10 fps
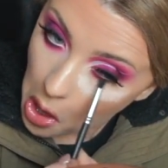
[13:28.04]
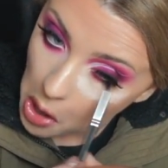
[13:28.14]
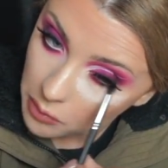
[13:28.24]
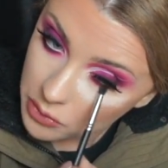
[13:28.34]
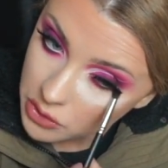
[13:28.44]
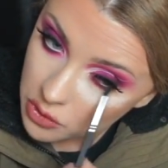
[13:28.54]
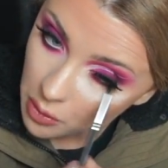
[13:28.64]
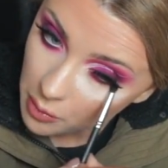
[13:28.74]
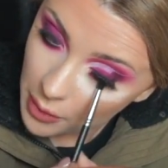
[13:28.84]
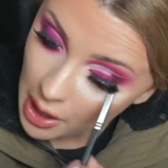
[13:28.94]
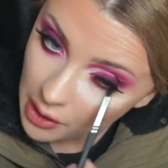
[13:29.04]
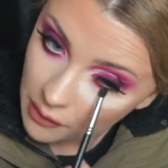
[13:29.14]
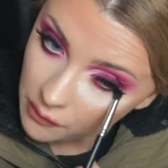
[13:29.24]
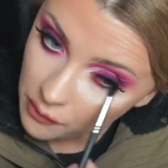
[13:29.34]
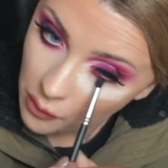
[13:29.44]
I'm just going back
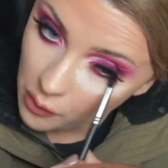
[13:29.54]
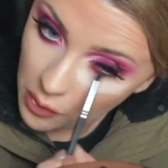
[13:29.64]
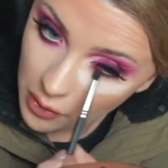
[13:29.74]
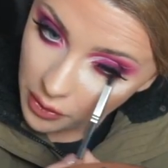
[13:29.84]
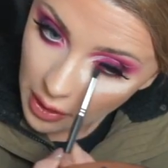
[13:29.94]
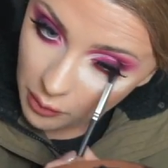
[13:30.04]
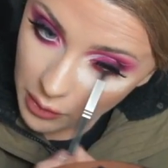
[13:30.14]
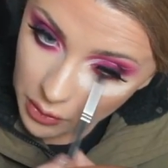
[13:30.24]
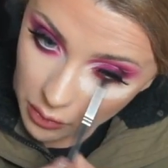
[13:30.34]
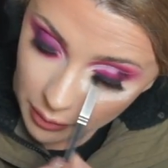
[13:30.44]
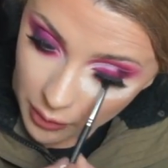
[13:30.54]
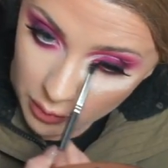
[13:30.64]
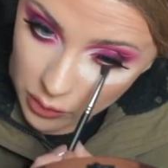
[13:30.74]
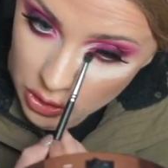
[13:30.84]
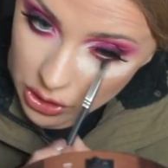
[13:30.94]
and forth in window wiper
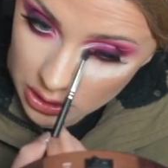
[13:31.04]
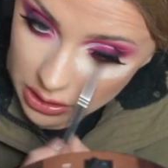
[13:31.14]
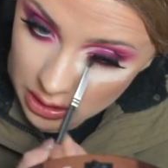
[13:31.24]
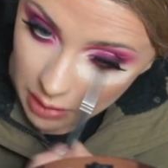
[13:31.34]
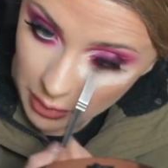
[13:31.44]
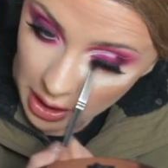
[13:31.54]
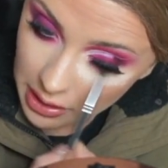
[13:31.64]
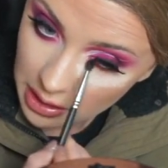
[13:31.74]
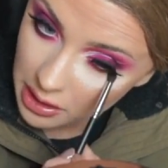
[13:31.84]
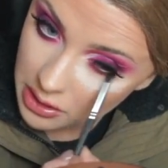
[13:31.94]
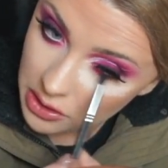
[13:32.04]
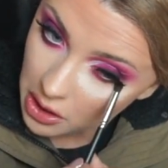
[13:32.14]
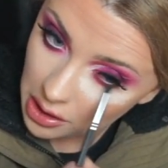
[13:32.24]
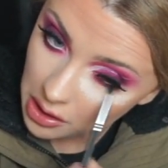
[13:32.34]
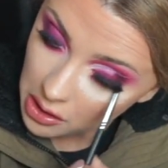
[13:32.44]
motions and blending this
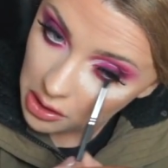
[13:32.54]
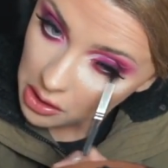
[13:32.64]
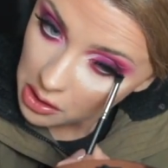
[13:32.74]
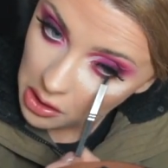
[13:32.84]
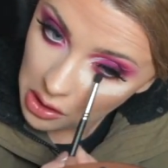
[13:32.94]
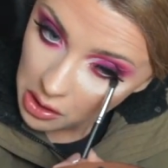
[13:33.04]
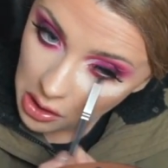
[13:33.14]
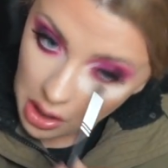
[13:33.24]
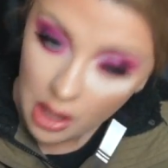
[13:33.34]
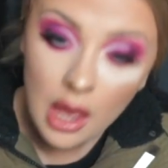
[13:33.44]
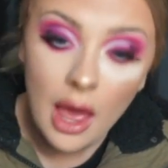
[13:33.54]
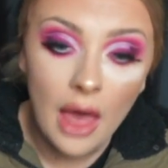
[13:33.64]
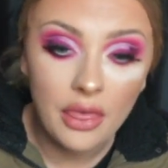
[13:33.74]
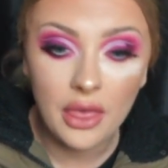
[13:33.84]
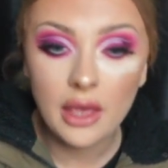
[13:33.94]
out.
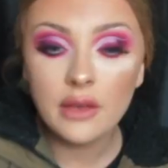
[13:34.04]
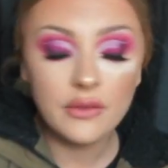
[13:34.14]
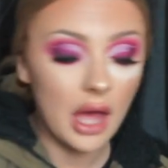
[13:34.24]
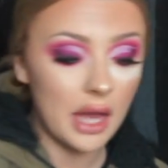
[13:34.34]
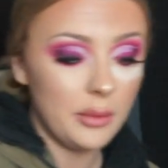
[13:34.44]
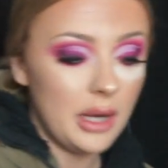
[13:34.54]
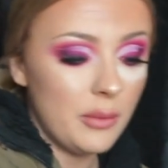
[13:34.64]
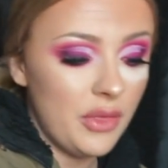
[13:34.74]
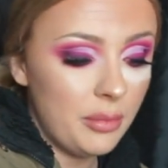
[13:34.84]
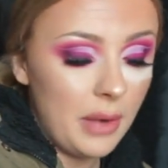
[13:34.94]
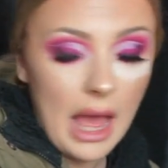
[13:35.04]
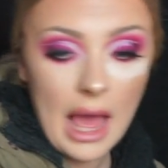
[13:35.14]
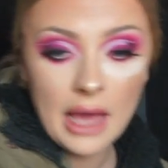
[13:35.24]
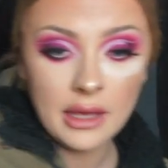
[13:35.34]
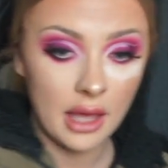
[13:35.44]
I think if I had went in with
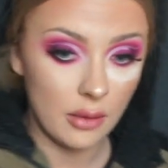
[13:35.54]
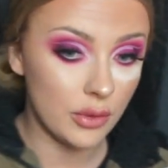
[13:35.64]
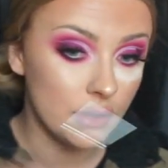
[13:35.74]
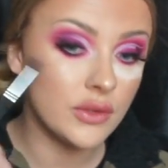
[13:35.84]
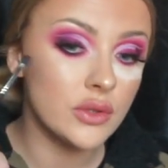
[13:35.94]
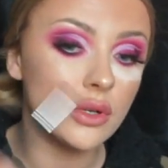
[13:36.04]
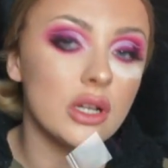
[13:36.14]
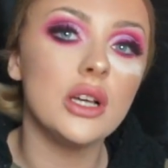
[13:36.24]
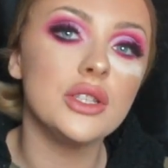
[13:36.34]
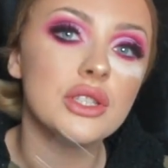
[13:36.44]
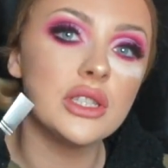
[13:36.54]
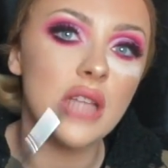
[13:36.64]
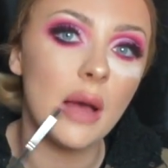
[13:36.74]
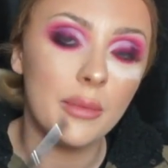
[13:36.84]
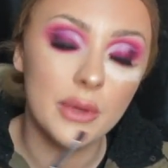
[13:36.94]
black, it would have sort of just
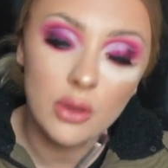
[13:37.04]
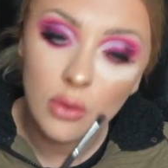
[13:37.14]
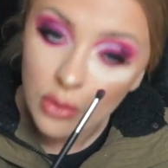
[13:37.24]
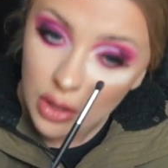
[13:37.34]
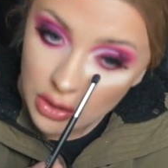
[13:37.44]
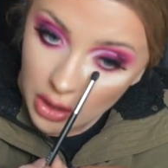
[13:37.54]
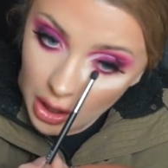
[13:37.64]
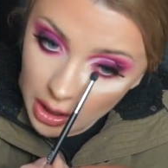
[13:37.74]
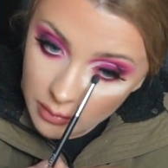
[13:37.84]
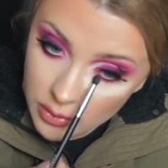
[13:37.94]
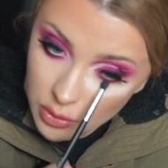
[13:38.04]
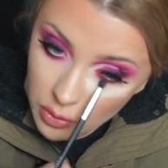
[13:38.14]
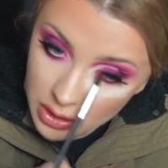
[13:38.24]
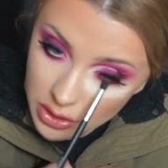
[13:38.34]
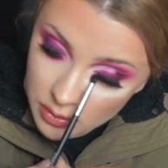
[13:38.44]
dampened the whole look down. I was
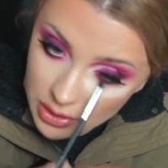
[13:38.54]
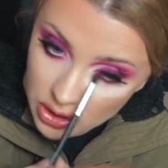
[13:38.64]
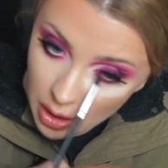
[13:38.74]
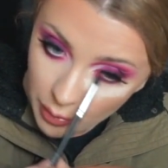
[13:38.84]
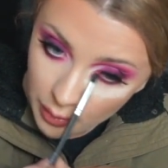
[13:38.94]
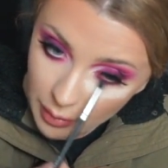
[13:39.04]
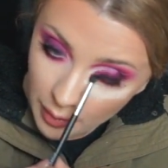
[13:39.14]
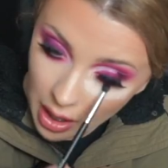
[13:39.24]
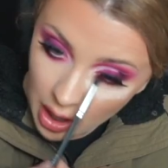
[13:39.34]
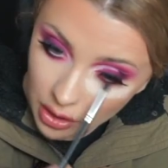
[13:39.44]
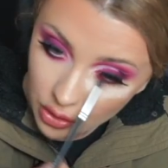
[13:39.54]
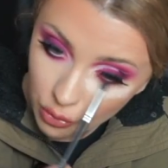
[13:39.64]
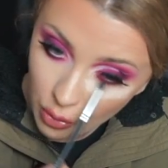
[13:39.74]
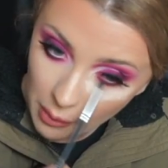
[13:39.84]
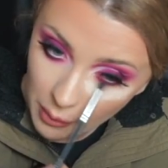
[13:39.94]
going to switch it up a wee bit and
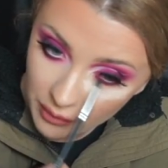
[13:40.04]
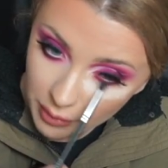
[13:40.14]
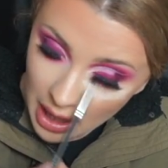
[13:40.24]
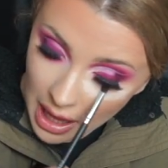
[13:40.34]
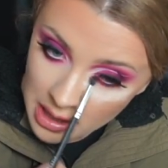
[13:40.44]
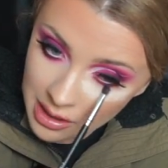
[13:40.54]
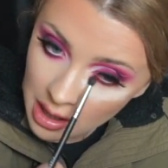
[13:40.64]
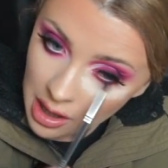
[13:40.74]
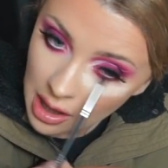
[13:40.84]
go in with black